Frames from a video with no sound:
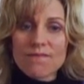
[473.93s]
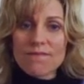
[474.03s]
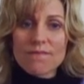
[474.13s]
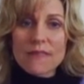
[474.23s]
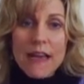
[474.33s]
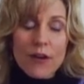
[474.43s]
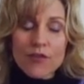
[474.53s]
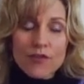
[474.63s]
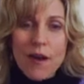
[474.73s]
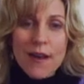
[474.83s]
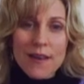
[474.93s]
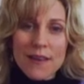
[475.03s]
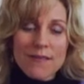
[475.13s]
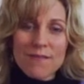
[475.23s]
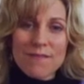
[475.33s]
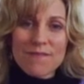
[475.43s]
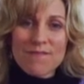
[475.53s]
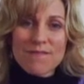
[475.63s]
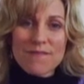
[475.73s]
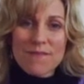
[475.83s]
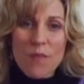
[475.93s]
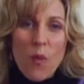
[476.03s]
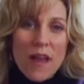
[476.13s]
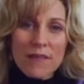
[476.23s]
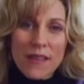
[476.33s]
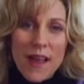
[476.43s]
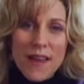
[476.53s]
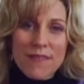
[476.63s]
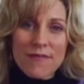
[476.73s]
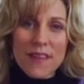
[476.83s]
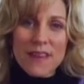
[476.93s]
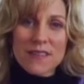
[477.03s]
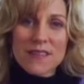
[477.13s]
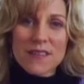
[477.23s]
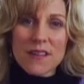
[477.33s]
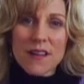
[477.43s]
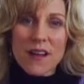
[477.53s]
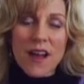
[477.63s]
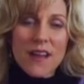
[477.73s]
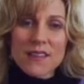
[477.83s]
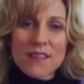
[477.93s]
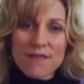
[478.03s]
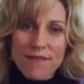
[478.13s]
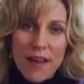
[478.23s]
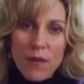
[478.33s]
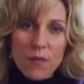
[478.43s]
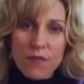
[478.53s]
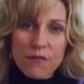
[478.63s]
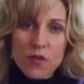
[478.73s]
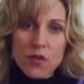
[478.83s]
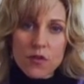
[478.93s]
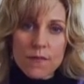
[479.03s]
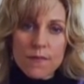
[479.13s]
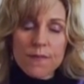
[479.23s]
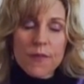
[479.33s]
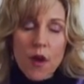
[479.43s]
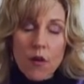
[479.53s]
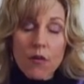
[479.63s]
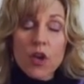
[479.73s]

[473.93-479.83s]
downtrodden way of life that's a constant fight with food. No,